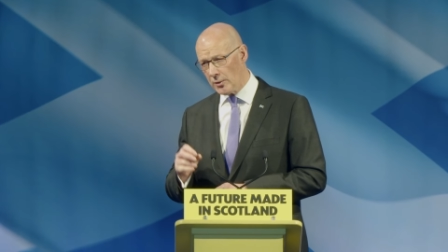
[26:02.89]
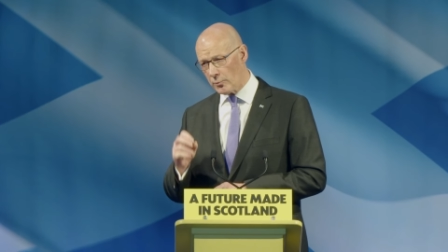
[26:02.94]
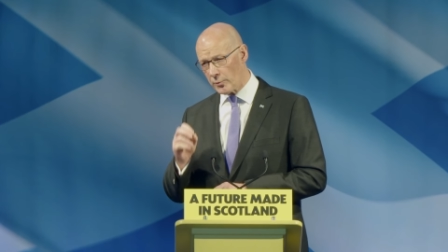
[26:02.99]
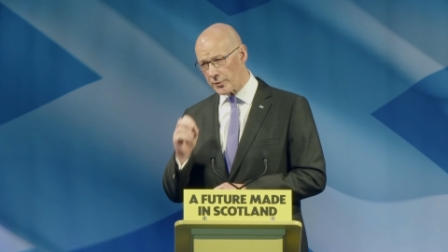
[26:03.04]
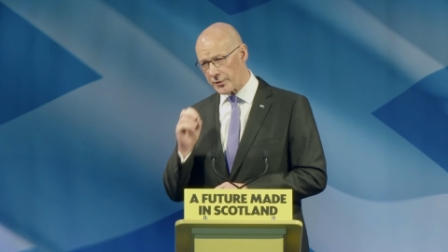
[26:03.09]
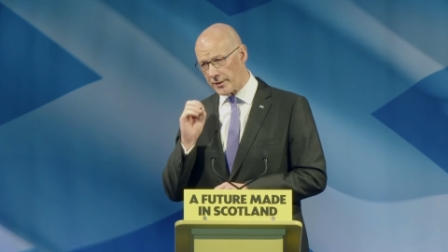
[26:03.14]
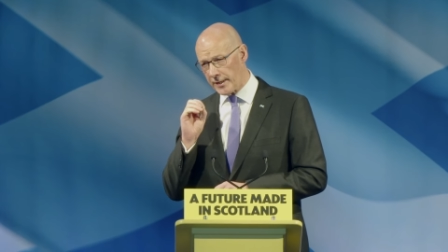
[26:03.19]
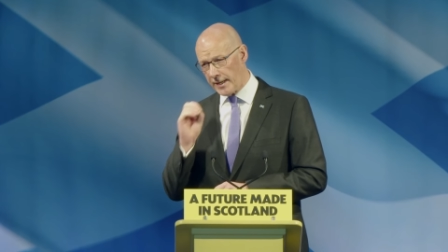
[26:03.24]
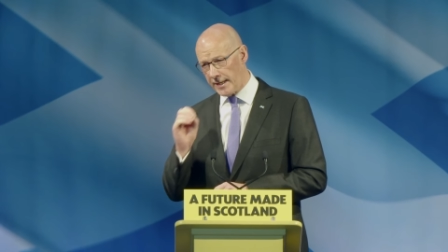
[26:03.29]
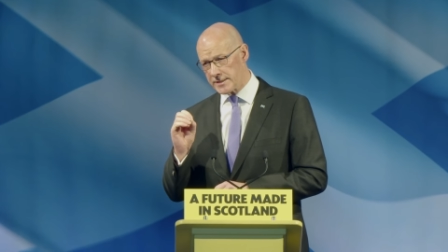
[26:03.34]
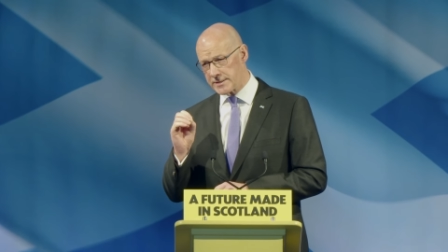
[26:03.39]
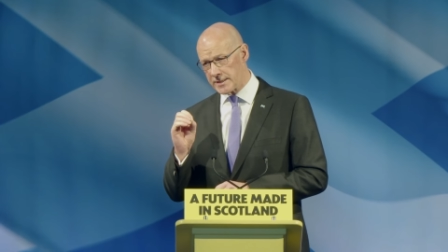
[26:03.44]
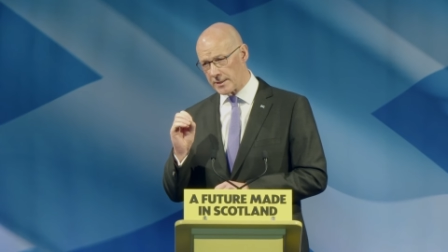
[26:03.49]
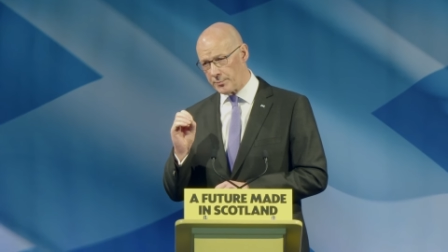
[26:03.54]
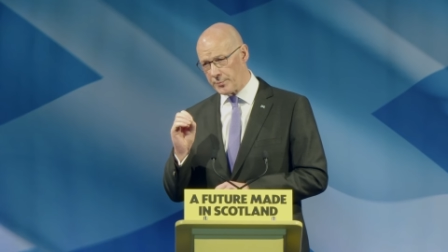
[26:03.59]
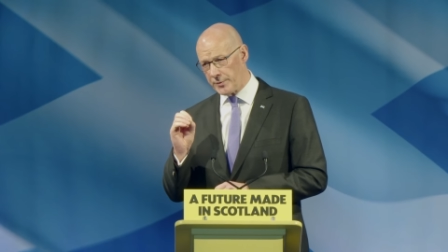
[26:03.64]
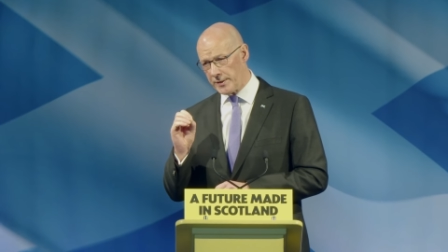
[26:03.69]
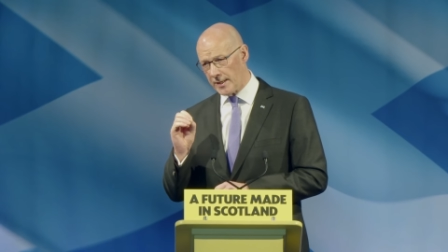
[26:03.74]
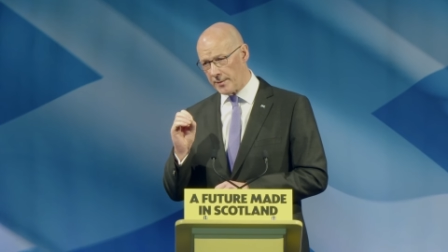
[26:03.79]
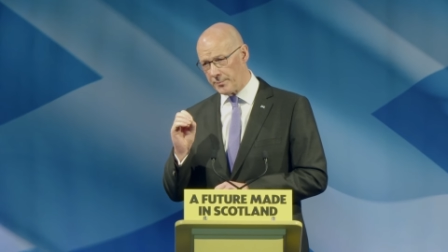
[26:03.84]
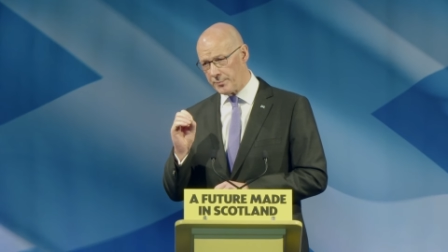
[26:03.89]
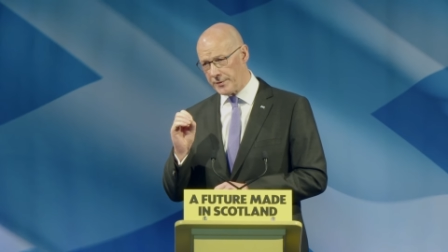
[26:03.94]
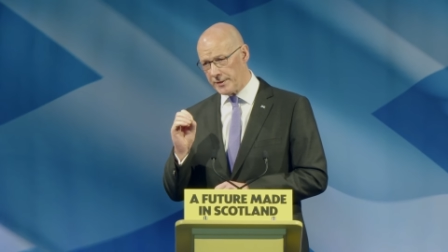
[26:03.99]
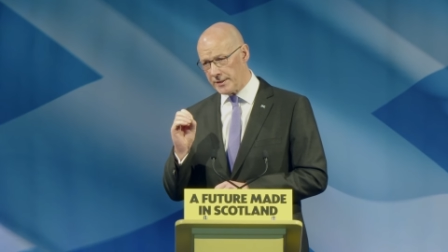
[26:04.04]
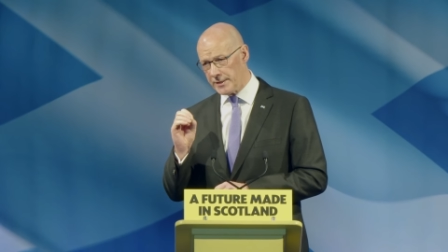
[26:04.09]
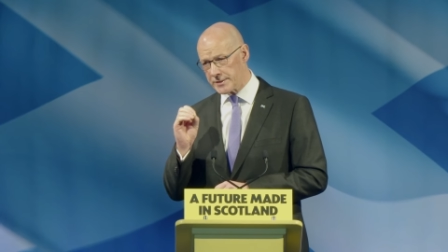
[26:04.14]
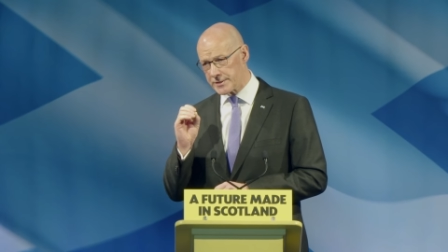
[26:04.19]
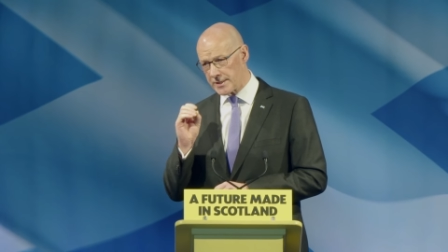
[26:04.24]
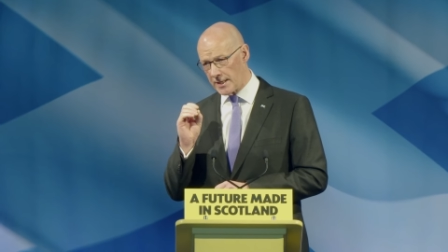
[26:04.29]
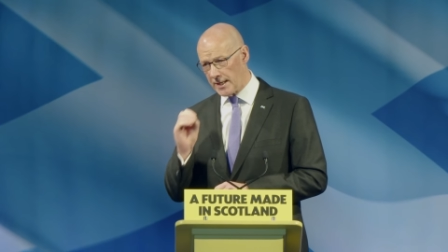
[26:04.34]
with our SNP
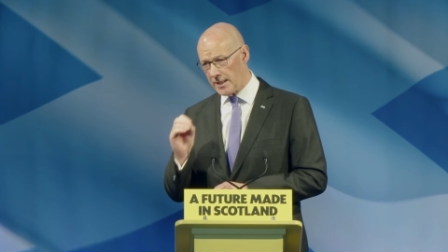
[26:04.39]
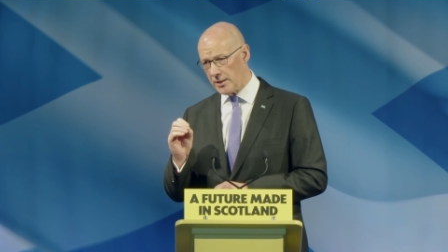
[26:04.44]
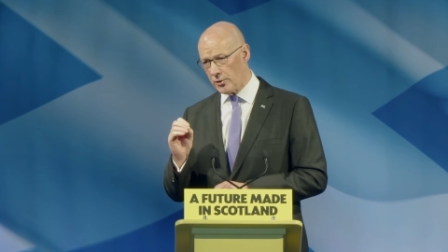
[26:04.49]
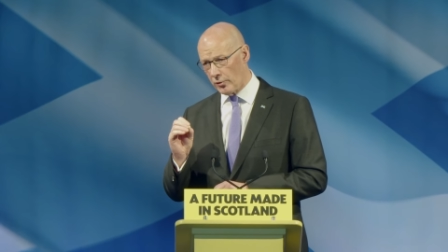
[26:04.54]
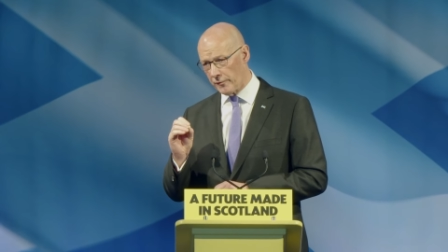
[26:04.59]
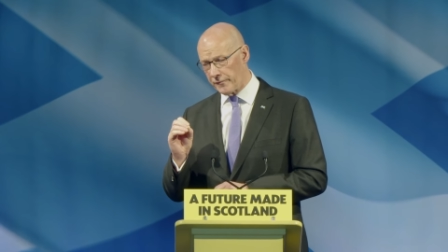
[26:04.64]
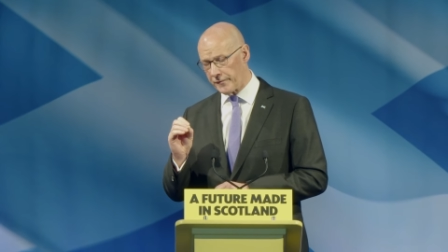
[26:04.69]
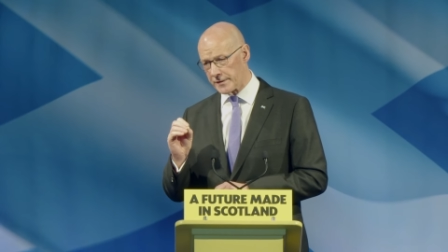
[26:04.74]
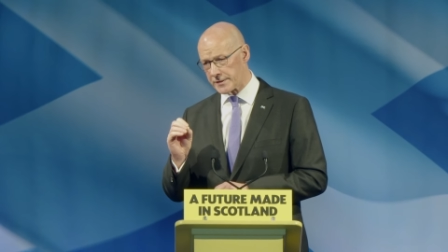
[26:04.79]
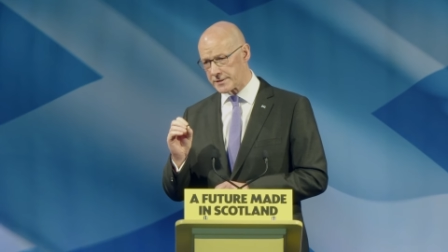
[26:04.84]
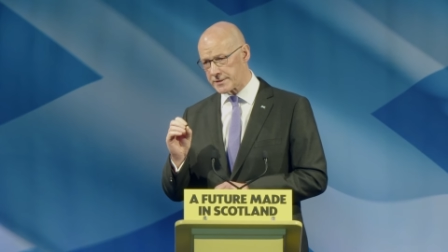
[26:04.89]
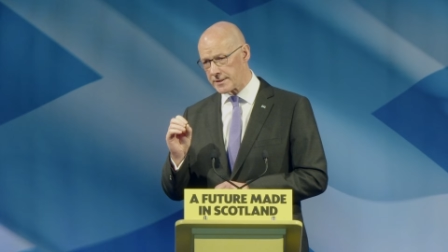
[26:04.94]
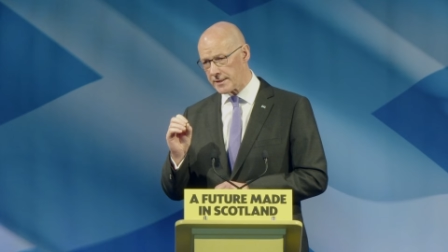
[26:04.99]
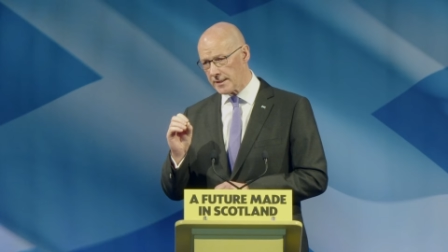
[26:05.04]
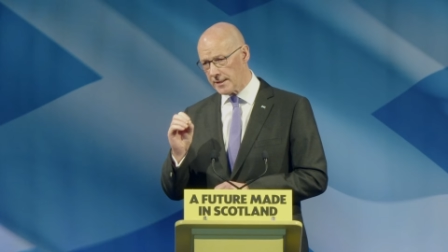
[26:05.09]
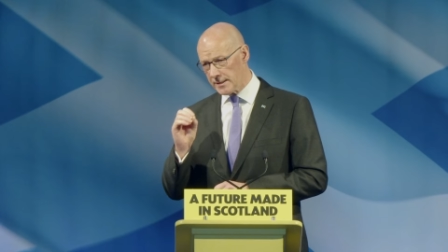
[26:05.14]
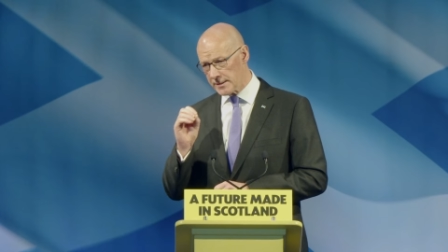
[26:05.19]
MPs in office